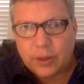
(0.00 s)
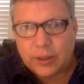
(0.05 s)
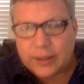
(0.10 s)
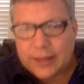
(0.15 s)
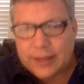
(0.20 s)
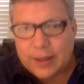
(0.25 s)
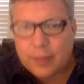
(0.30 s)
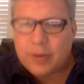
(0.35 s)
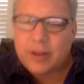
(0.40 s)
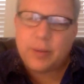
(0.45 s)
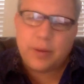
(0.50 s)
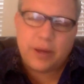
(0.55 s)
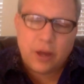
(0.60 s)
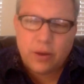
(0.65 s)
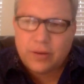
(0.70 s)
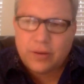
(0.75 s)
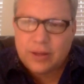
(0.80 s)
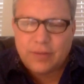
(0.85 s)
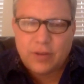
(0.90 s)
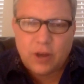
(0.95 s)
lead them. Let me go
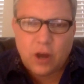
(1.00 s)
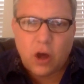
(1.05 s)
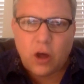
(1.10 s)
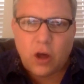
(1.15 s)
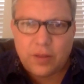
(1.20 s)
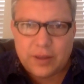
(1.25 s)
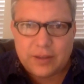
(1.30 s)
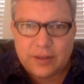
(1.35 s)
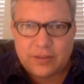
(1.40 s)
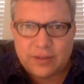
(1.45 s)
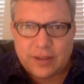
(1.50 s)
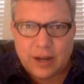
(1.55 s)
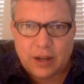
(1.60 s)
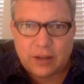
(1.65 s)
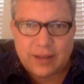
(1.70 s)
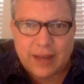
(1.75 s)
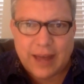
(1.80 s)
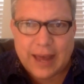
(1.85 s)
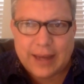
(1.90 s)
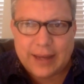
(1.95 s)
ahead and give you all these and then
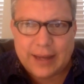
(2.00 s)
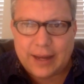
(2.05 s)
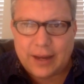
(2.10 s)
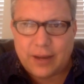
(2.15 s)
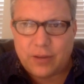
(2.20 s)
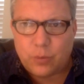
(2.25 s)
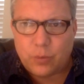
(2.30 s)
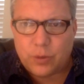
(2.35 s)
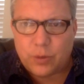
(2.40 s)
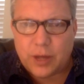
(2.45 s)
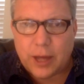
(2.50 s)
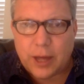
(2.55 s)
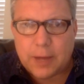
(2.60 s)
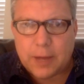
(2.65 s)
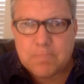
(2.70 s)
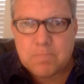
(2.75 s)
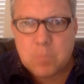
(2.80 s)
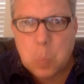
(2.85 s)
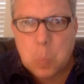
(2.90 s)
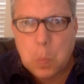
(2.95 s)
I'll tie it together and we're done.
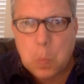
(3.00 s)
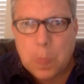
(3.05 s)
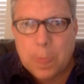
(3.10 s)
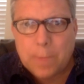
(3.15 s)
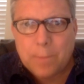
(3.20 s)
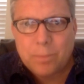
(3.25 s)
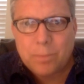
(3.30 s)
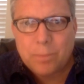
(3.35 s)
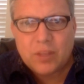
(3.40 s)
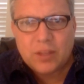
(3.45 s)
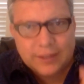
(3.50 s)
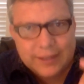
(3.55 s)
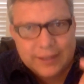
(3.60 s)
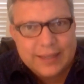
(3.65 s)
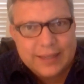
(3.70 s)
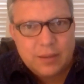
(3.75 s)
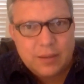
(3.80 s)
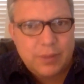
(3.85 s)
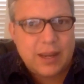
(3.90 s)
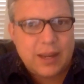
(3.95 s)

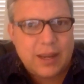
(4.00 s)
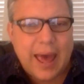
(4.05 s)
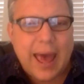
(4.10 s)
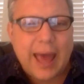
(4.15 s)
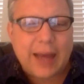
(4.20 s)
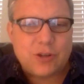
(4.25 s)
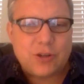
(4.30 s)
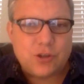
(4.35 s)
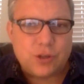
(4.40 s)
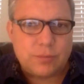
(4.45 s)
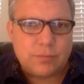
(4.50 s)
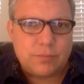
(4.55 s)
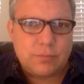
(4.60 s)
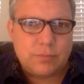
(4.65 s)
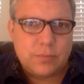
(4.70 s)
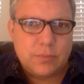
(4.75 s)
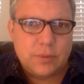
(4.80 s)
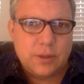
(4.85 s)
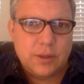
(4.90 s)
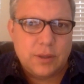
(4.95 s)
Lead them into action.
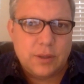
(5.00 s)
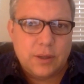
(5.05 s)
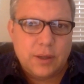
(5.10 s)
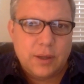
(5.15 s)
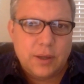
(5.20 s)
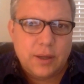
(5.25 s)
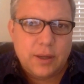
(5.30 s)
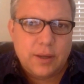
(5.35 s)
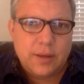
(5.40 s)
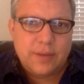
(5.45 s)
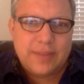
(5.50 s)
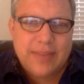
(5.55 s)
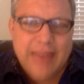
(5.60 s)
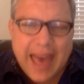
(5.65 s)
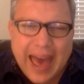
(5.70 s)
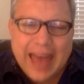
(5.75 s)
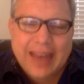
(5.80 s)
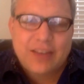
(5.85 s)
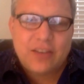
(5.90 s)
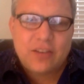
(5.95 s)

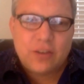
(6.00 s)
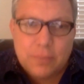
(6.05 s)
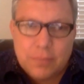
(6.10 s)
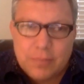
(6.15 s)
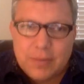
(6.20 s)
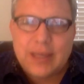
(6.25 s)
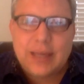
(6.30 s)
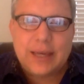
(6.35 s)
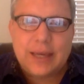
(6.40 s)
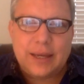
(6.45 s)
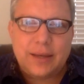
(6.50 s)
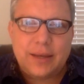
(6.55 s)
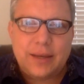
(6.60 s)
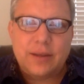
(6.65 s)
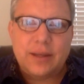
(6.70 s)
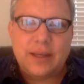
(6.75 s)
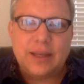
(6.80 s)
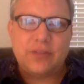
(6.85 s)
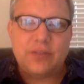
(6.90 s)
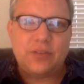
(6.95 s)
That to
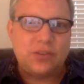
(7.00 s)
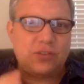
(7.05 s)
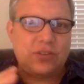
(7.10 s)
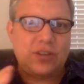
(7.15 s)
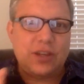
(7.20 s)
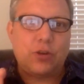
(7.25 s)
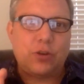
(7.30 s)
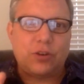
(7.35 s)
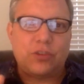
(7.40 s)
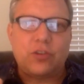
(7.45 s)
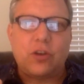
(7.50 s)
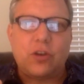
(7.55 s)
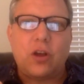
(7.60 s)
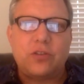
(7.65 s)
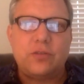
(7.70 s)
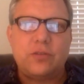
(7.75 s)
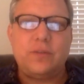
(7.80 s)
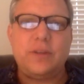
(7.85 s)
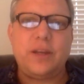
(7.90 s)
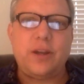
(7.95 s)
me is the secret
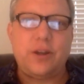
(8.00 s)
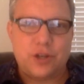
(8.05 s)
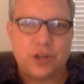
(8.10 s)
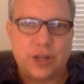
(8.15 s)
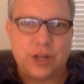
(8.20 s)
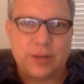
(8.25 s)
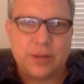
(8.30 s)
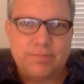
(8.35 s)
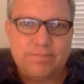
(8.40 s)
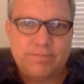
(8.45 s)
sauce of leadership.